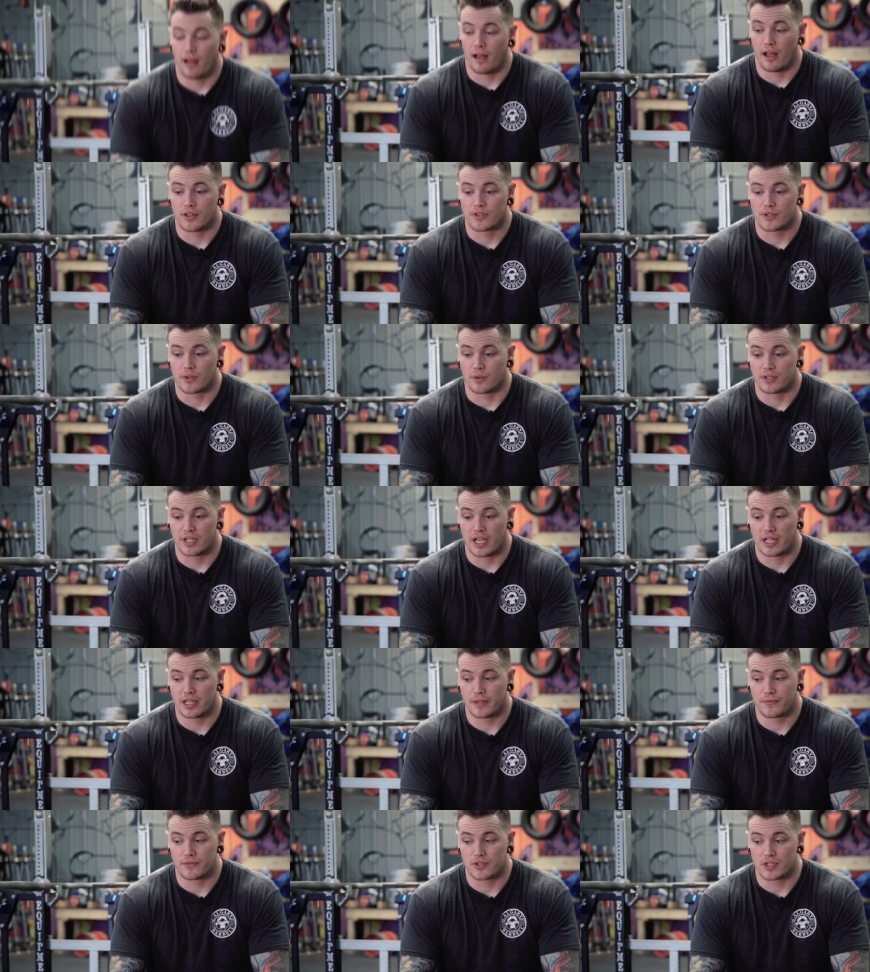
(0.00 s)
Uh, so
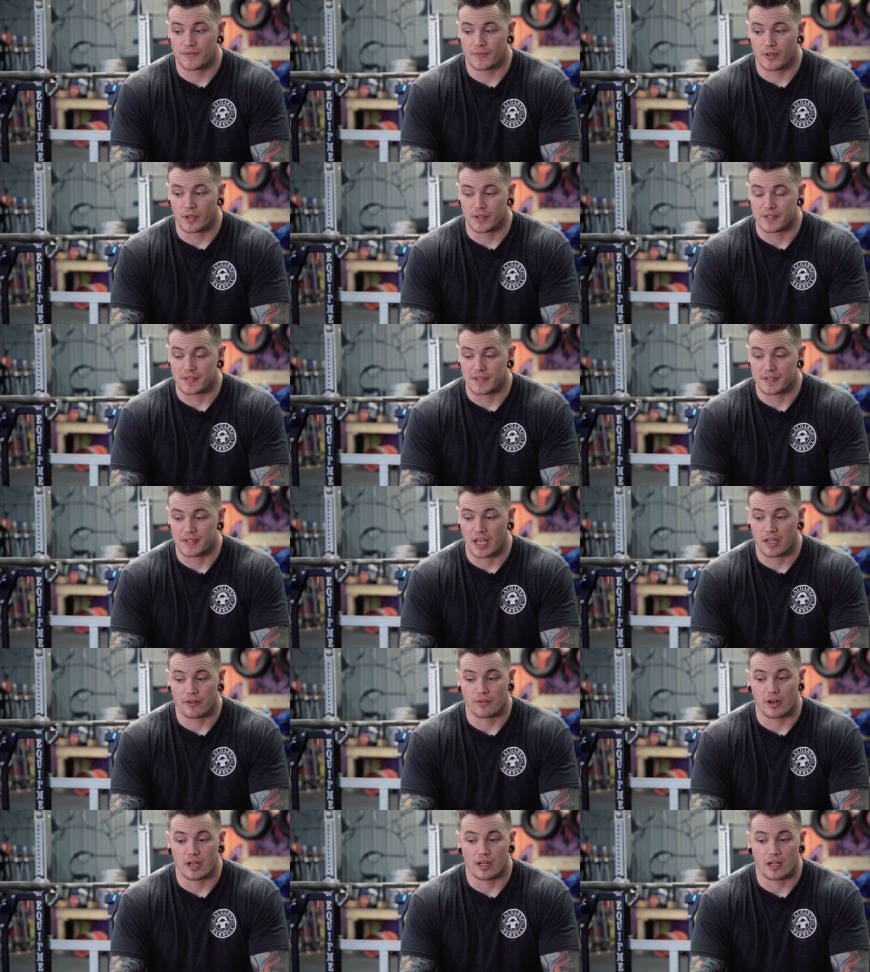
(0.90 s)
deadlift just feels
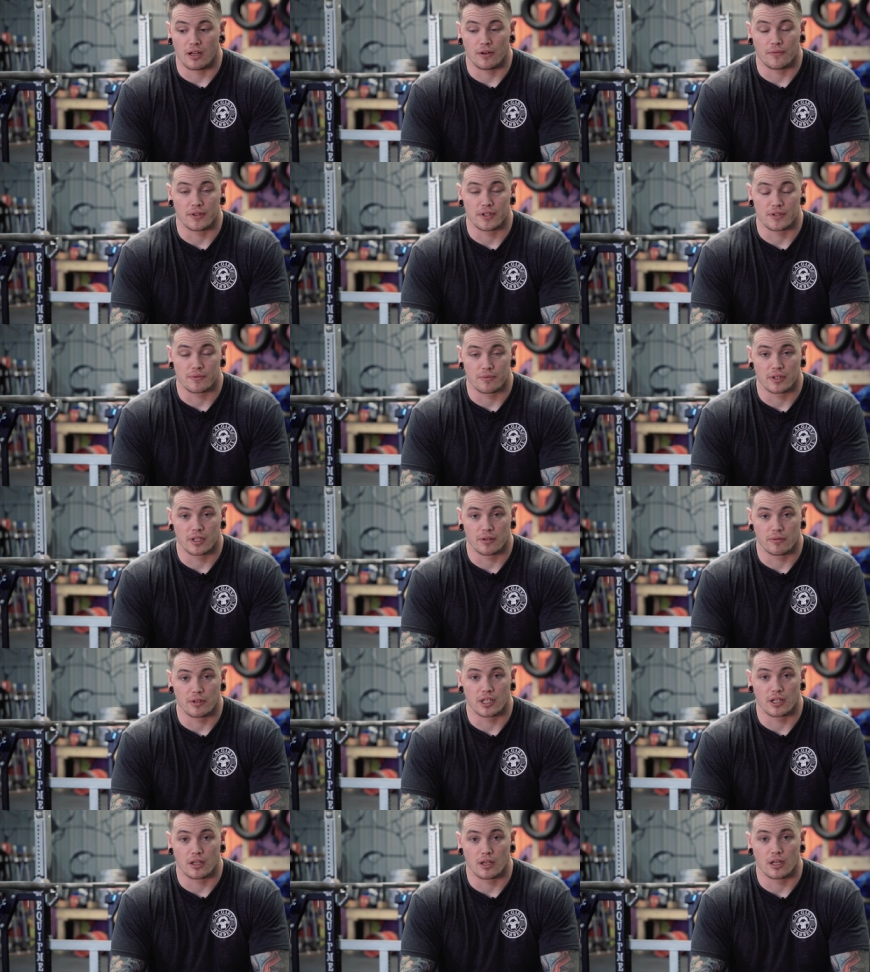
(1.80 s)
insane right now. It feels really,
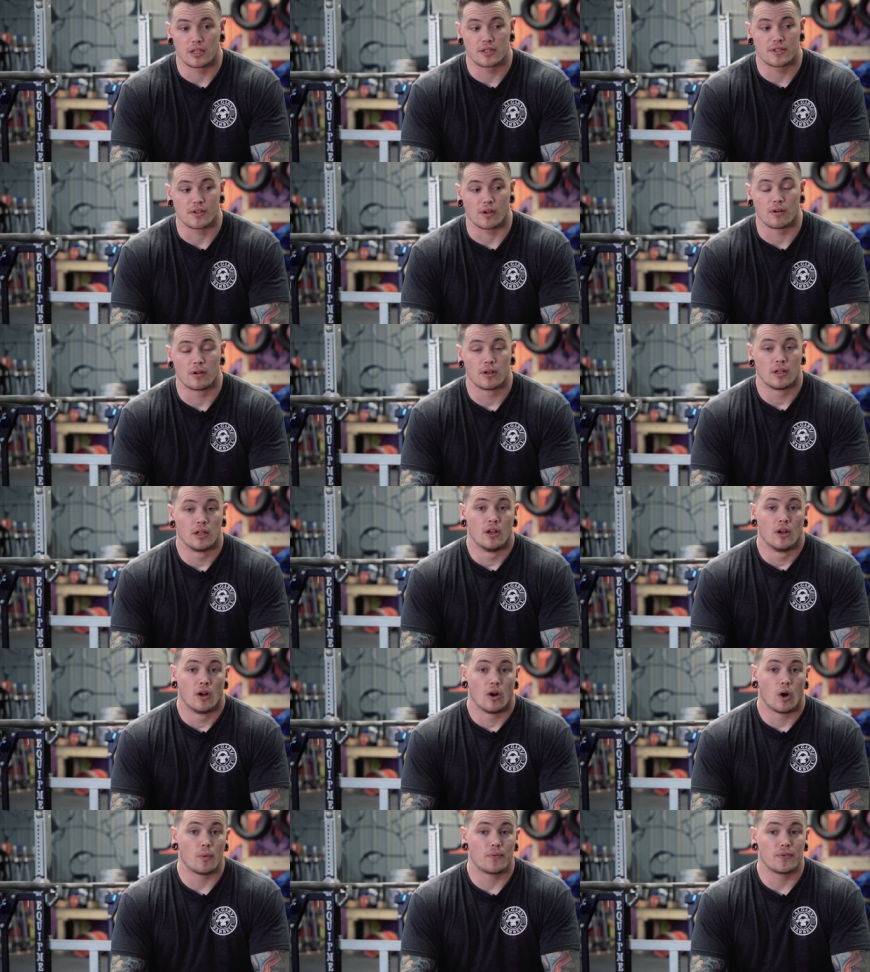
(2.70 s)
really good. So
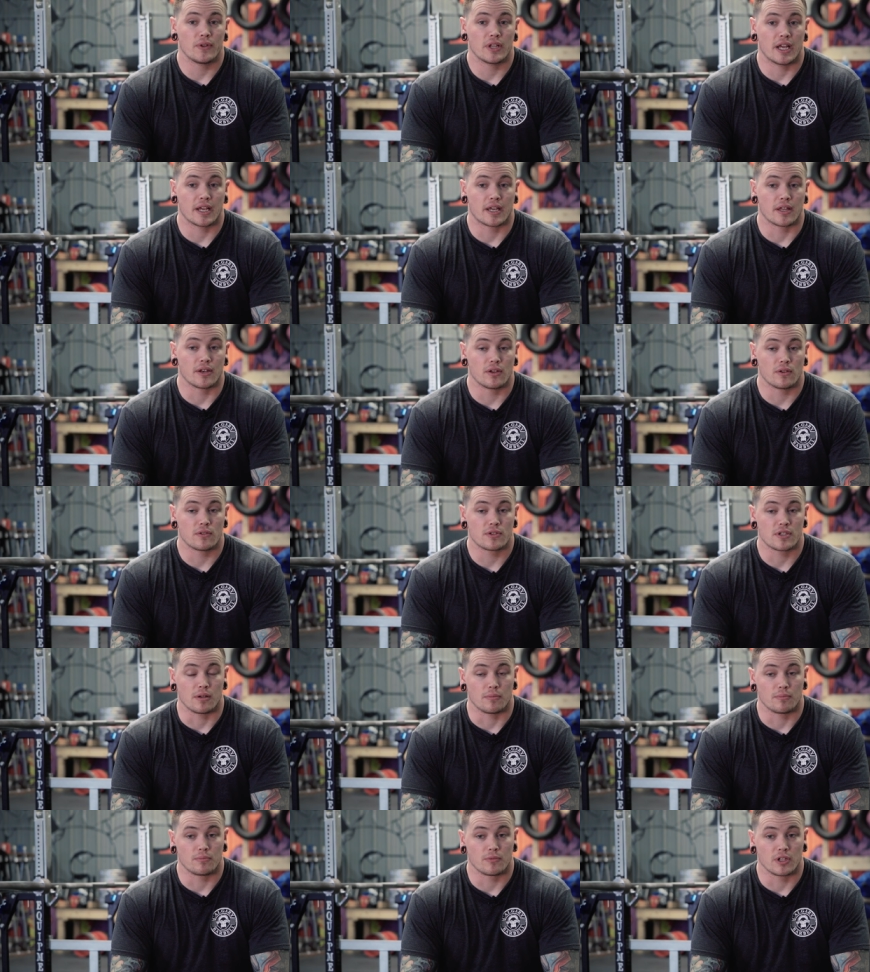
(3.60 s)
hopefully I can do
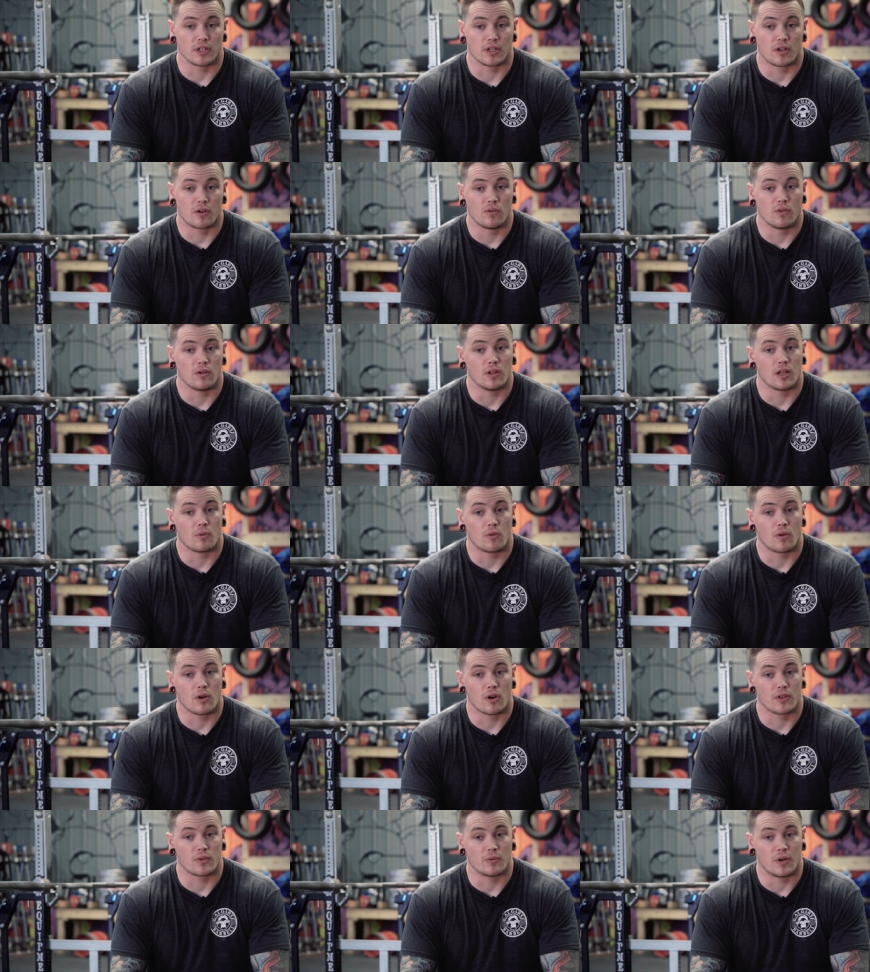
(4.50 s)
something really cool at
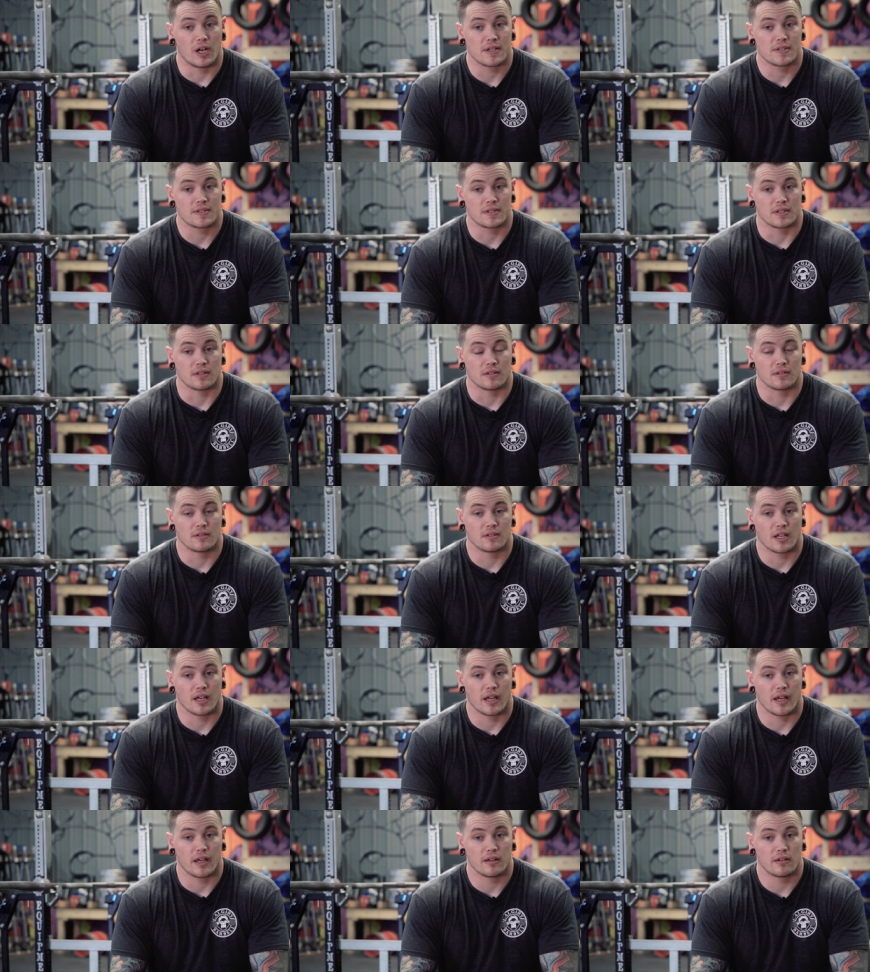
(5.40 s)
War of the West and
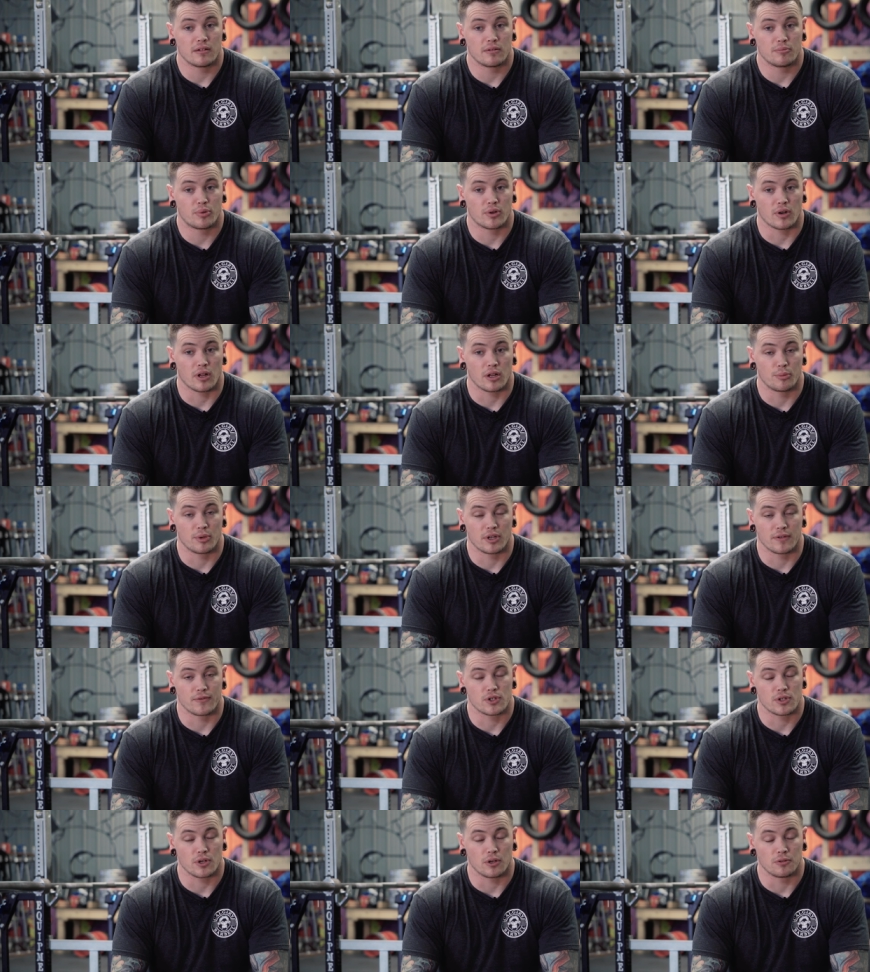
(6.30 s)
uh, put on a
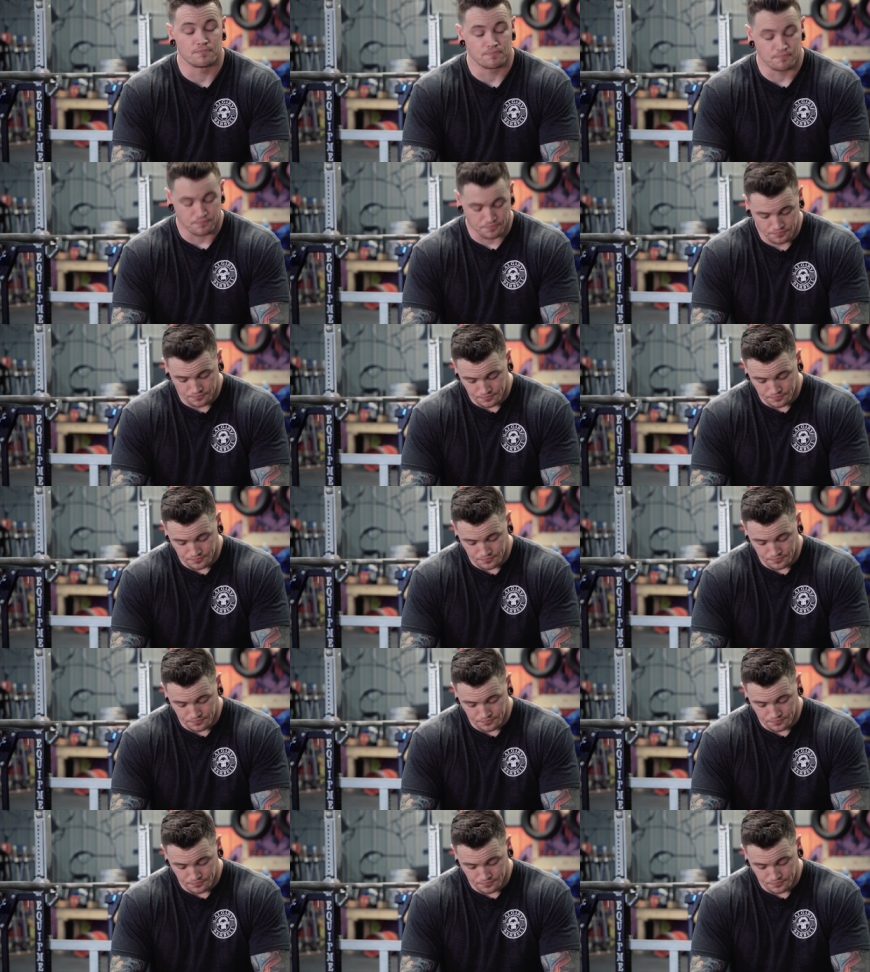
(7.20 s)
bit of a show.